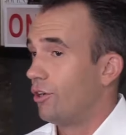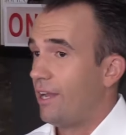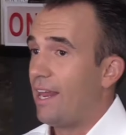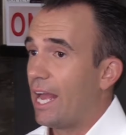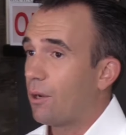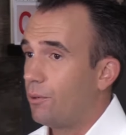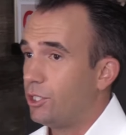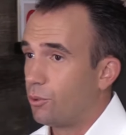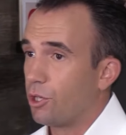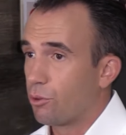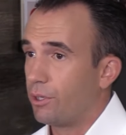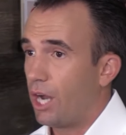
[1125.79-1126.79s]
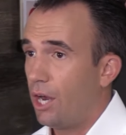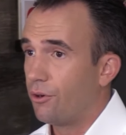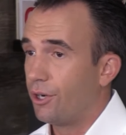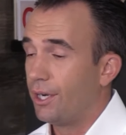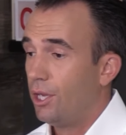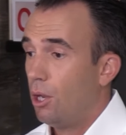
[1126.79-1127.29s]
your net equity is only
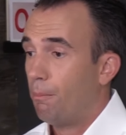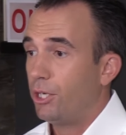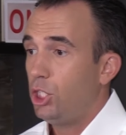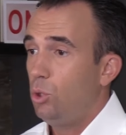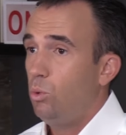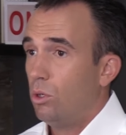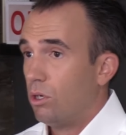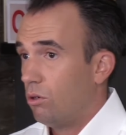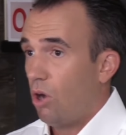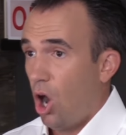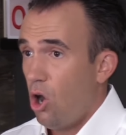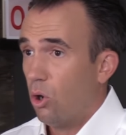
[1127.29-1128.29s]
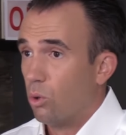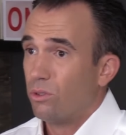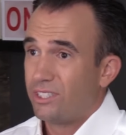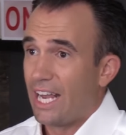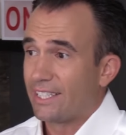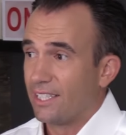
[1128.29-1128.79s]
300, but you
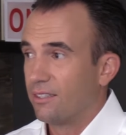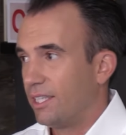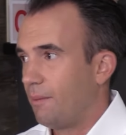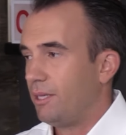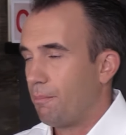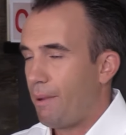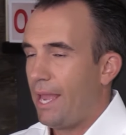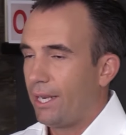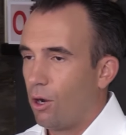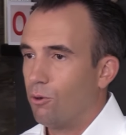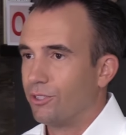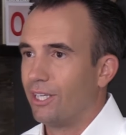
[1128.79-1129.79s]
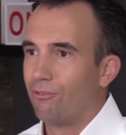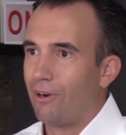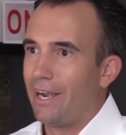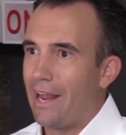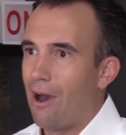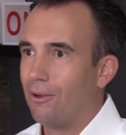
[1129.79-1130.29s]
own technically, I mean, the bank owns it
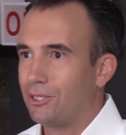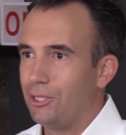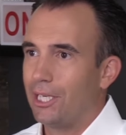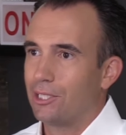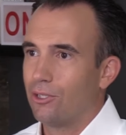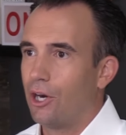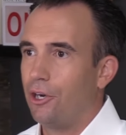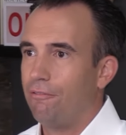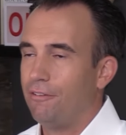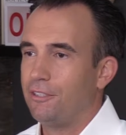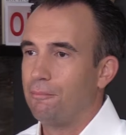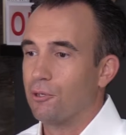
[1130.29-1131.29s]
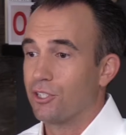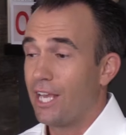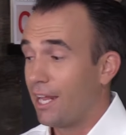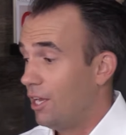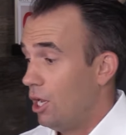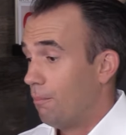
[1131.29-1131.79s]
right now until you get to under
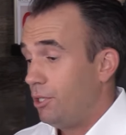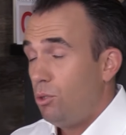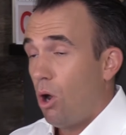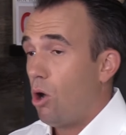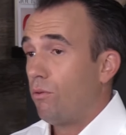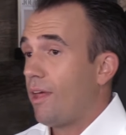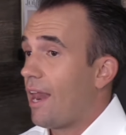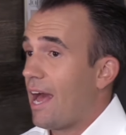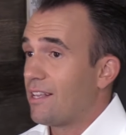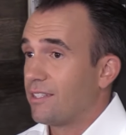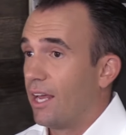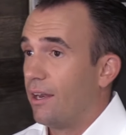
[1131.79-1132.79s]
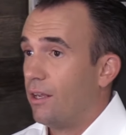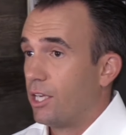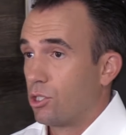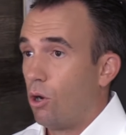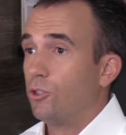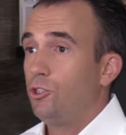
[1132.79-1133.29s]
50%, but you own that asset
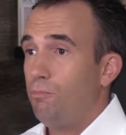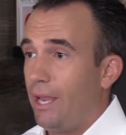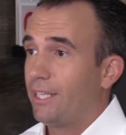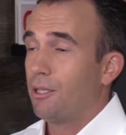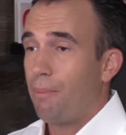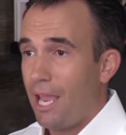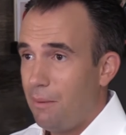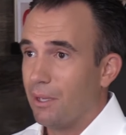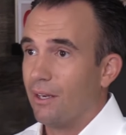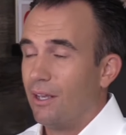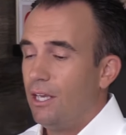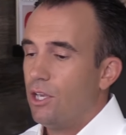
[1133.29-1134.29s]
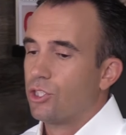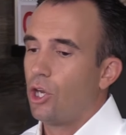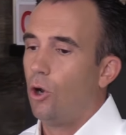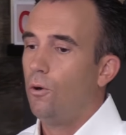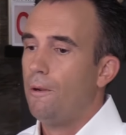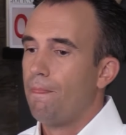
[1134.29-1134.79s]
as long as you make the payment.
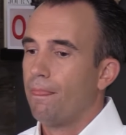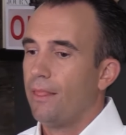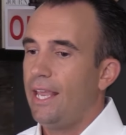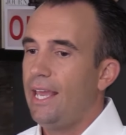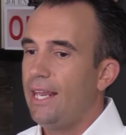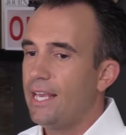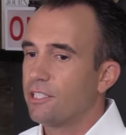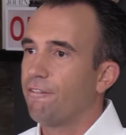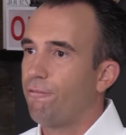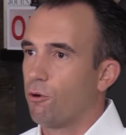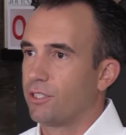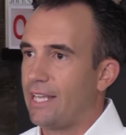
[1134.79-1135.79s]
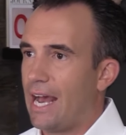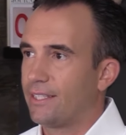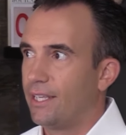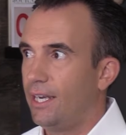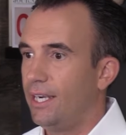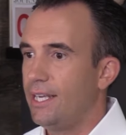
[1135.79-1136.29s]
So it is a forced
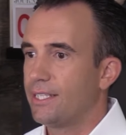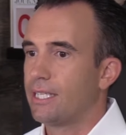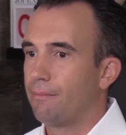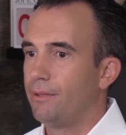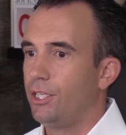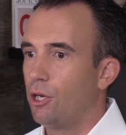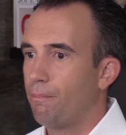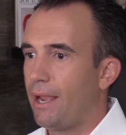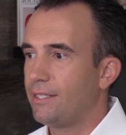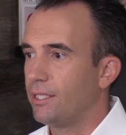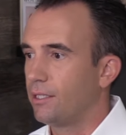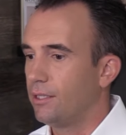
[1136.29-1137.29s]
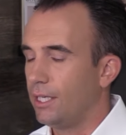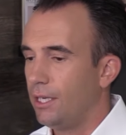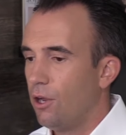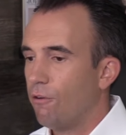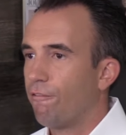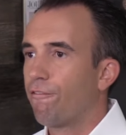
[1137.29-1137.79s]
asset and it is something that you're
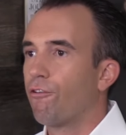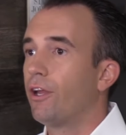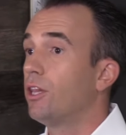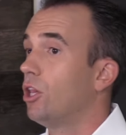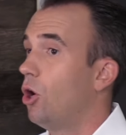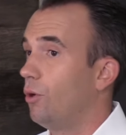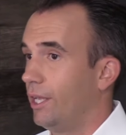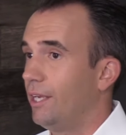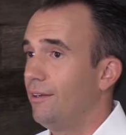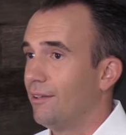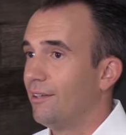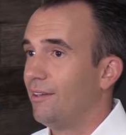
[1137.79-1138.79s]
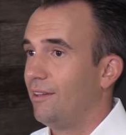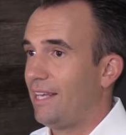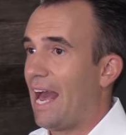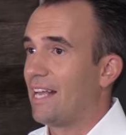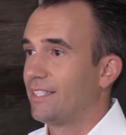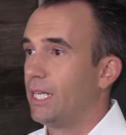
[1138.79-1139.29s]
basically front loading
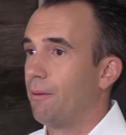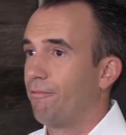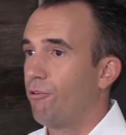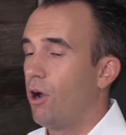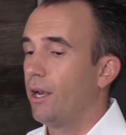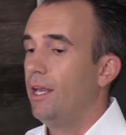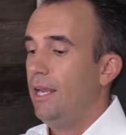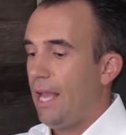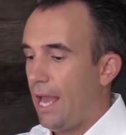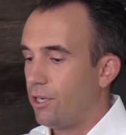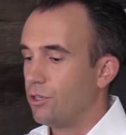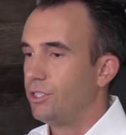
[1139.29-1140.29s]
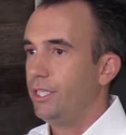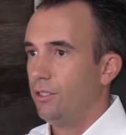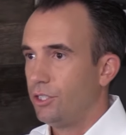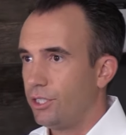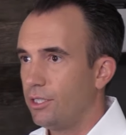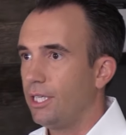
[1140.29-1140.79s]
the asset up front and you're
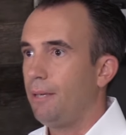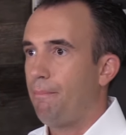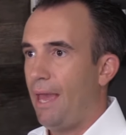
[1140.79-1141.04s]
diligently